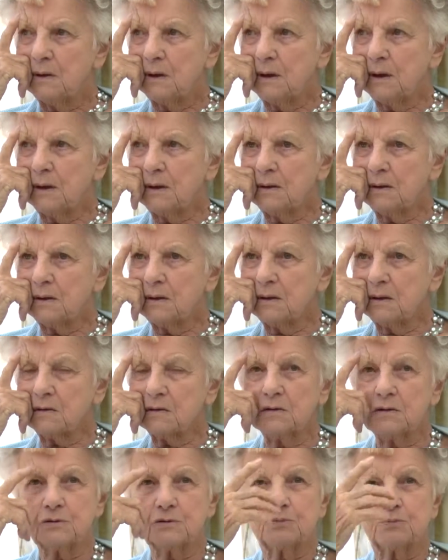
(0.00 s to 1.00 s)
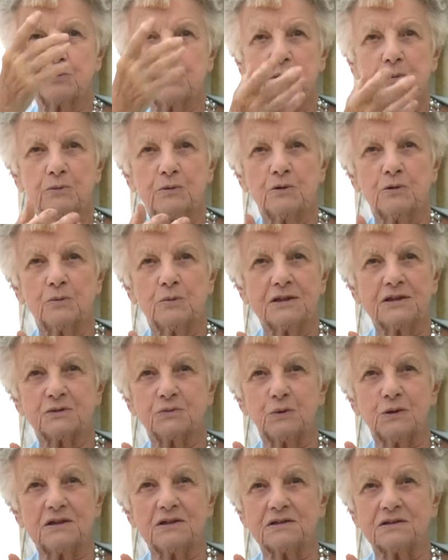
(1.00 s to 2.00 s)
And of course we were always
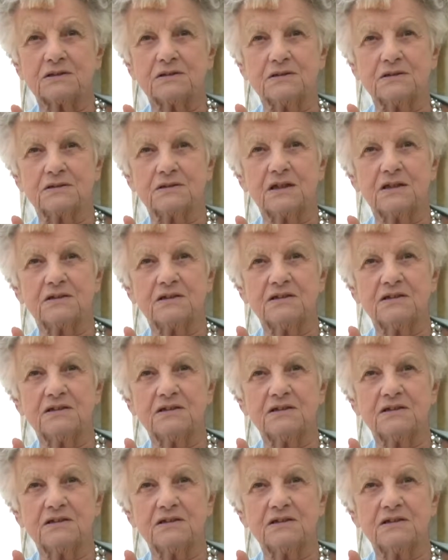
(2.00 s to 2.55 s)
witnesses.